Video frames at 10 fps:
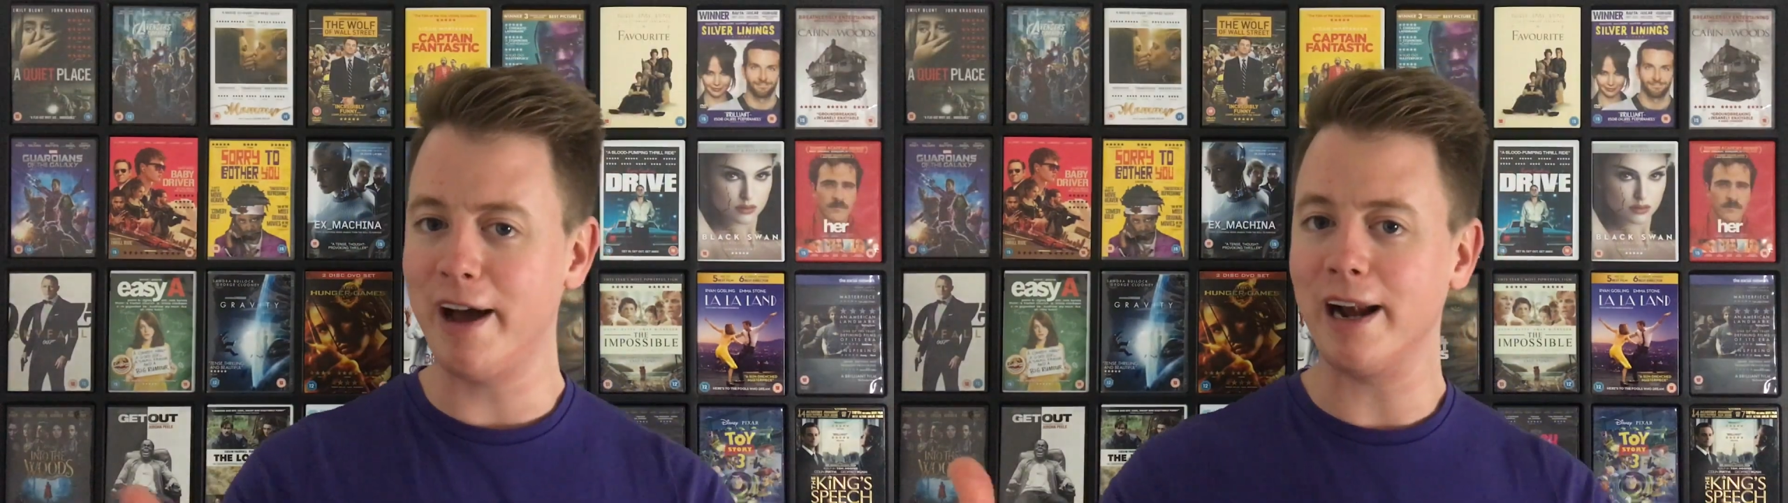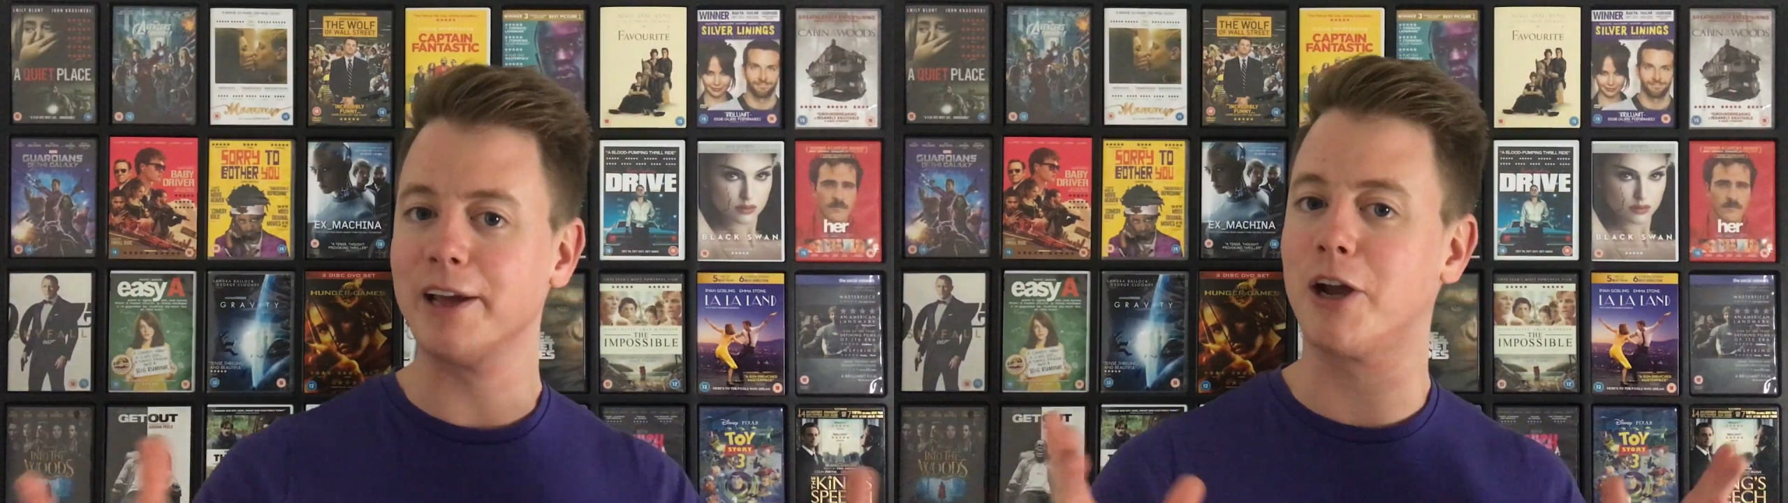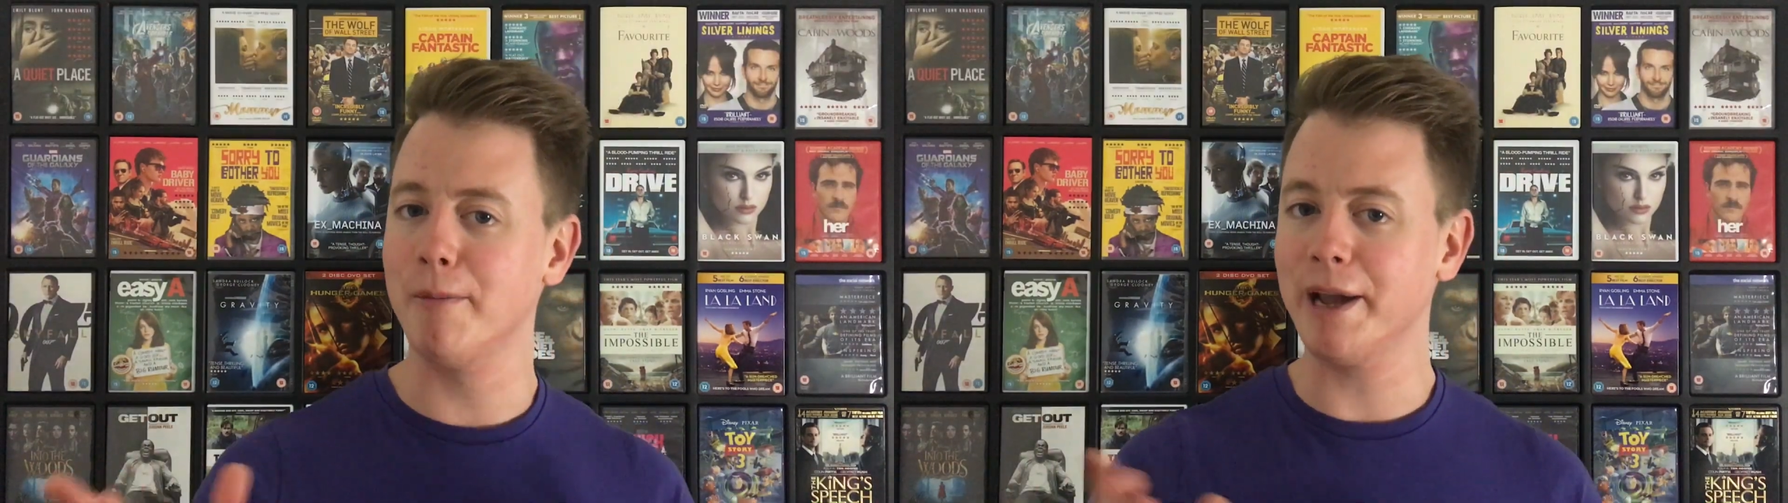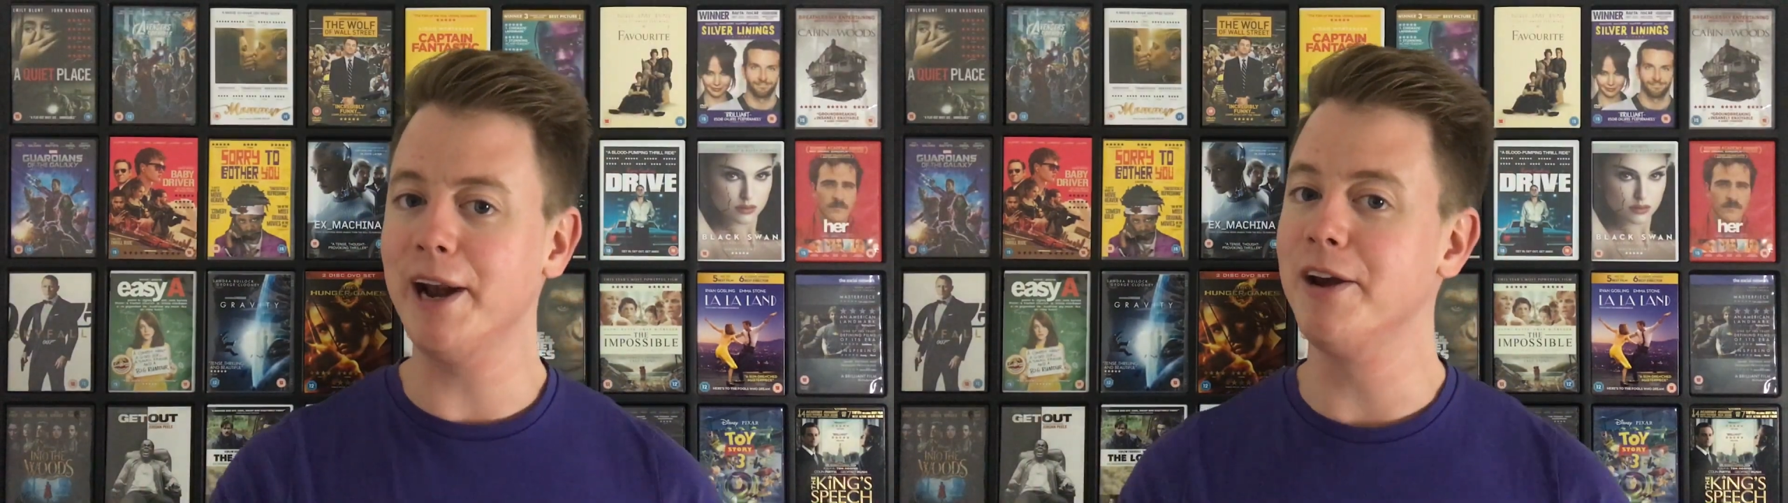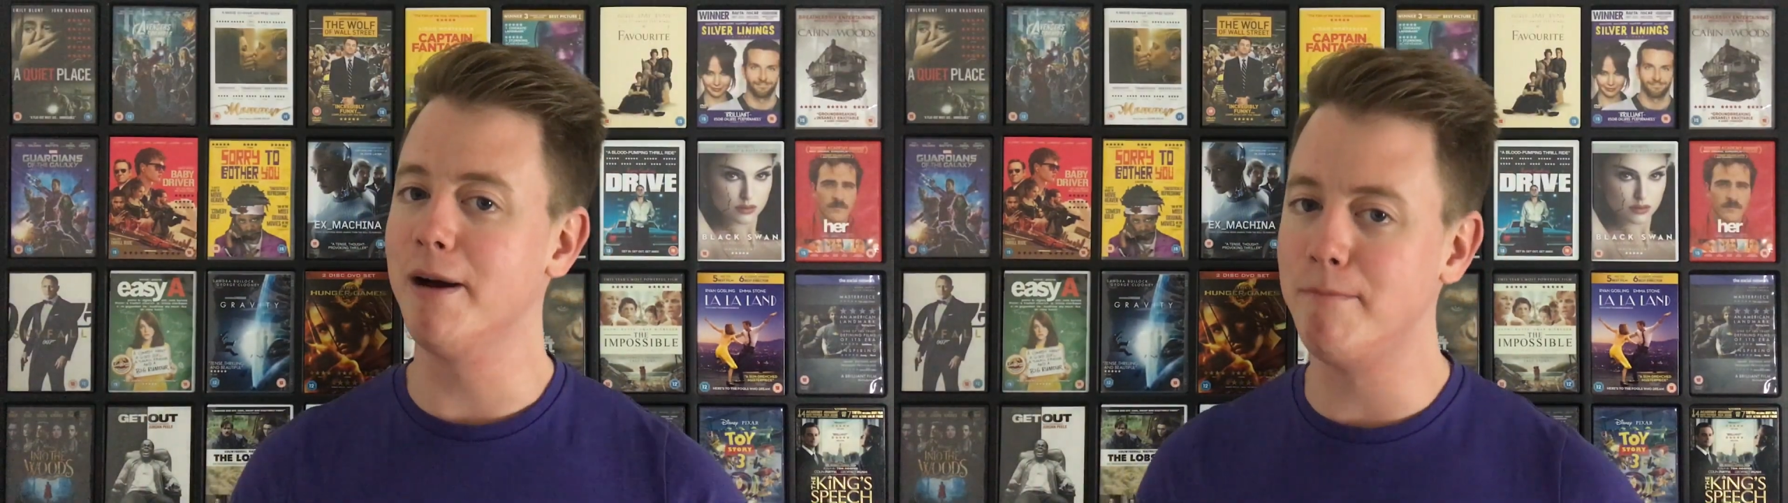finally, coming in
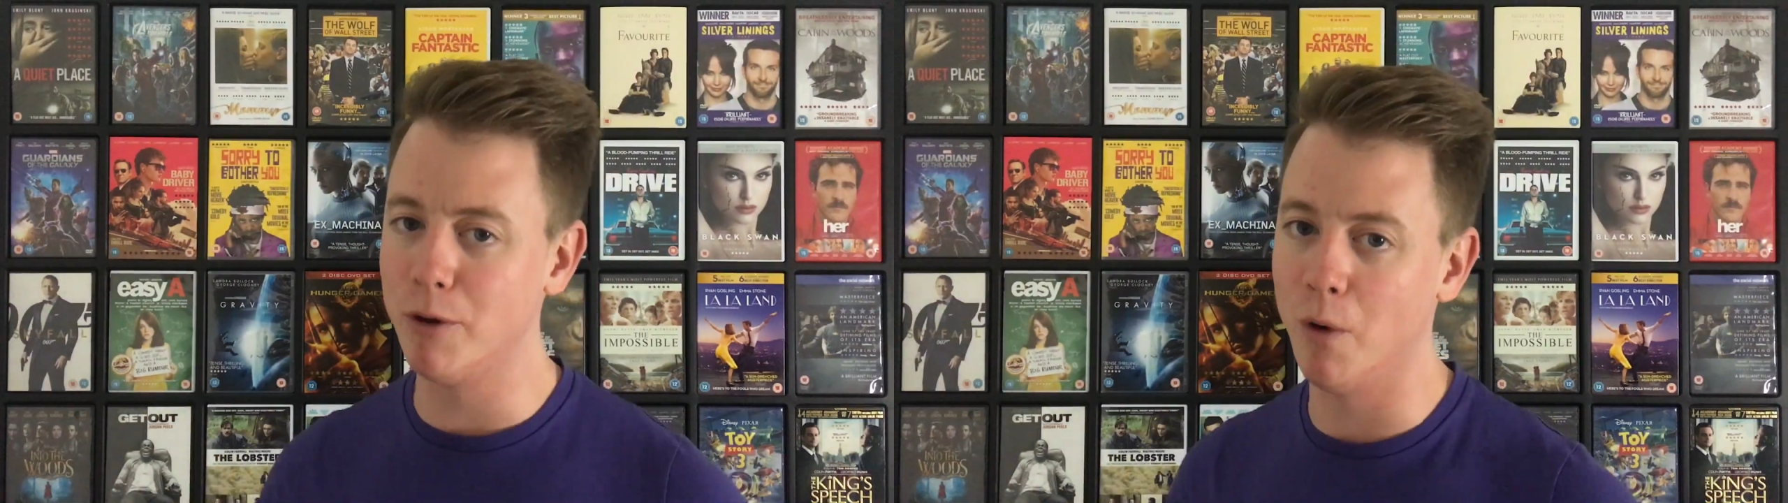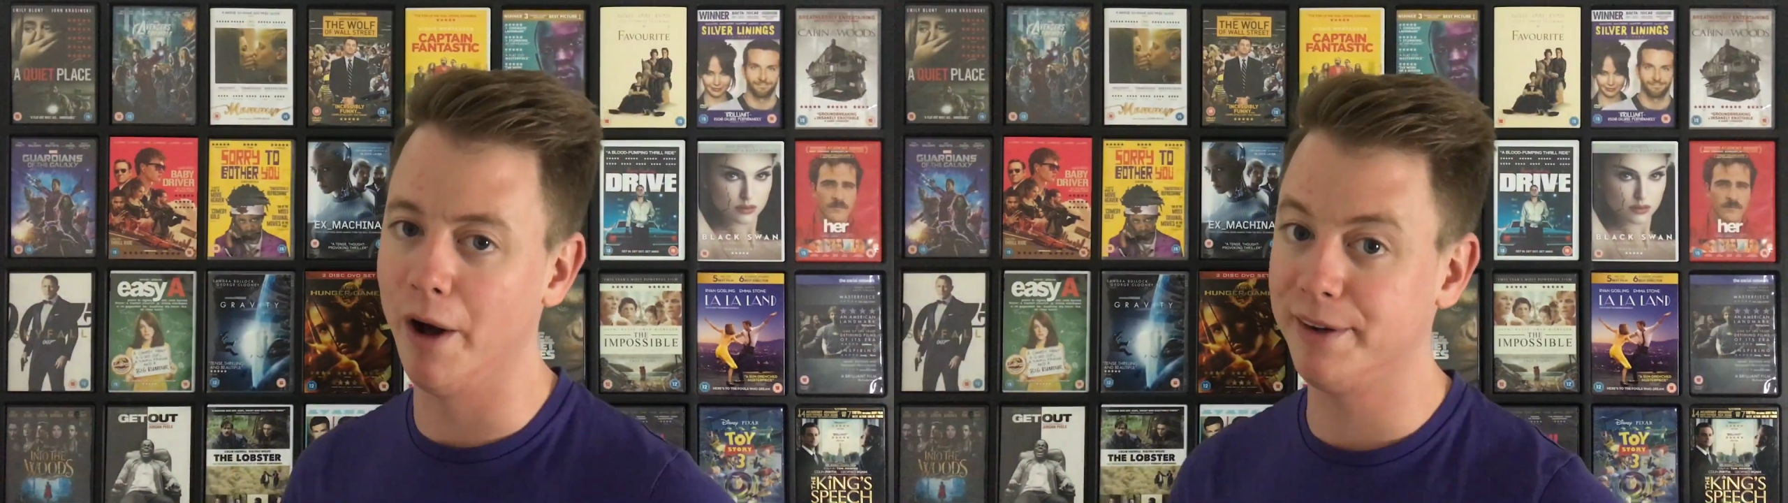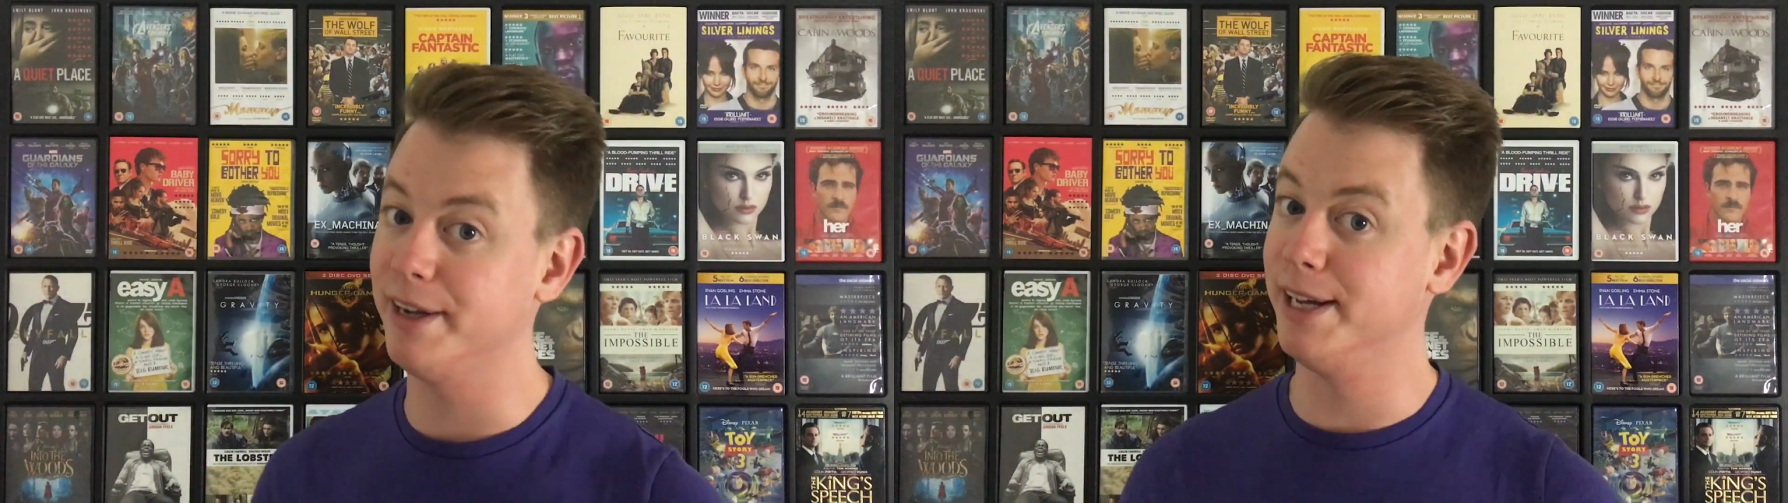at number 1